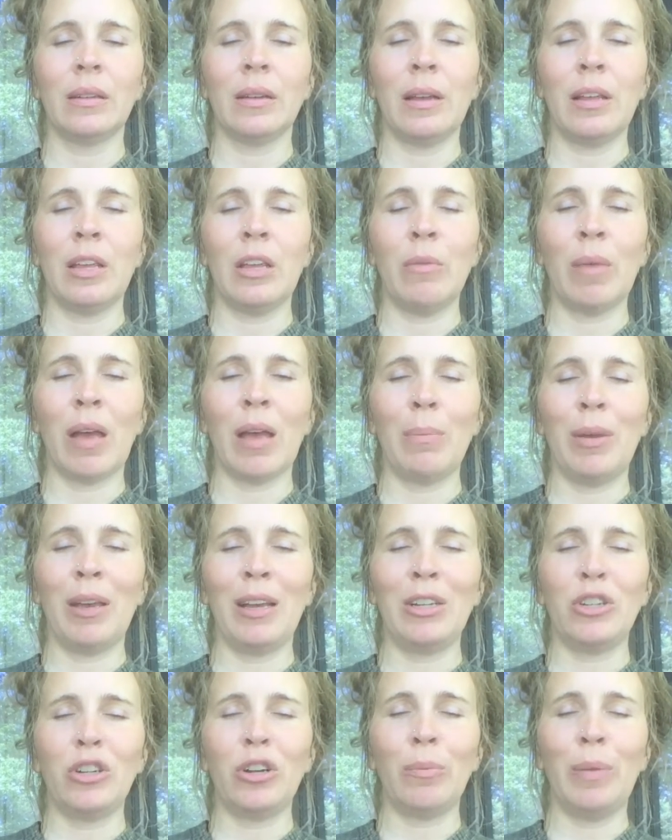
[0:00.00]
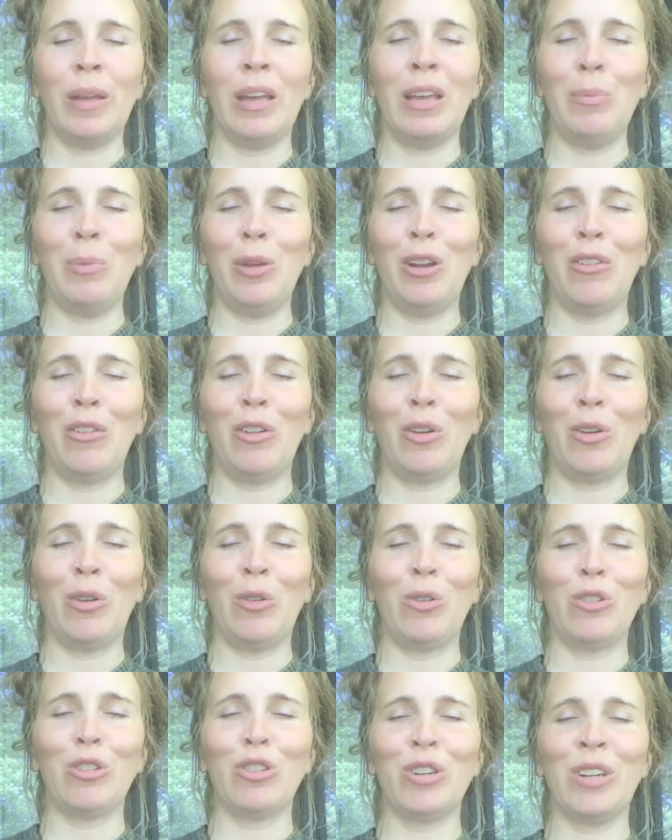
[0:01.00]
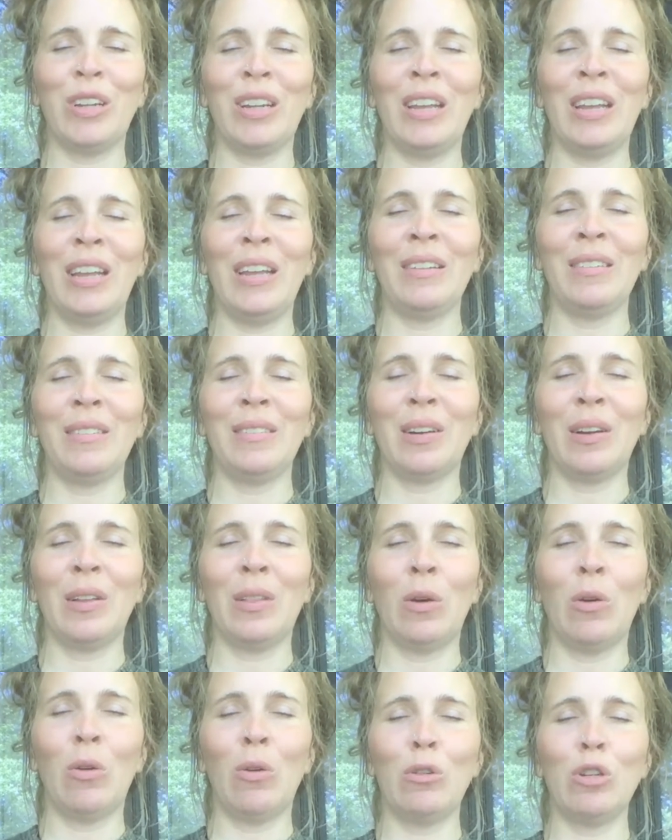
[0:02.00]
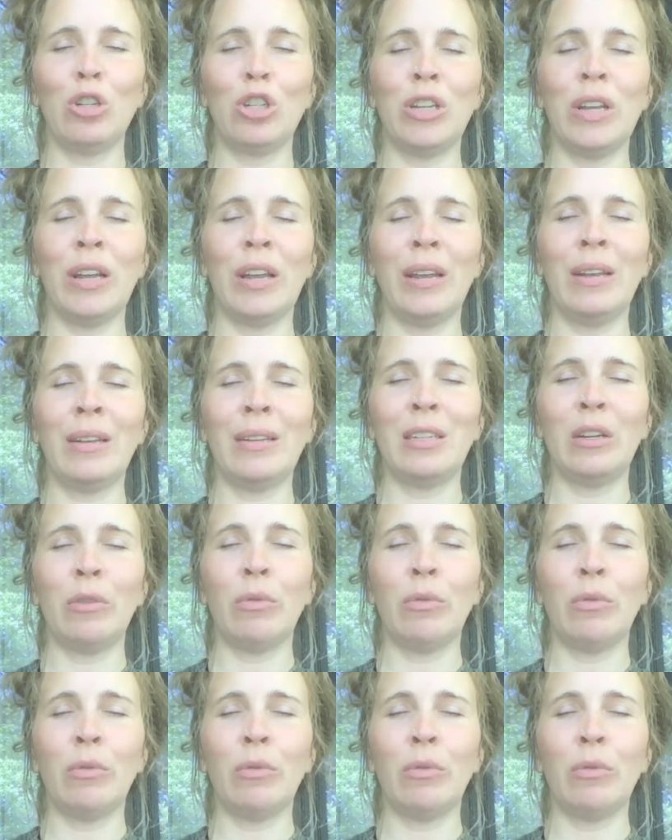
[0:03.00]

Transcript: You might picture a big, beautiful oak tree or the ocean to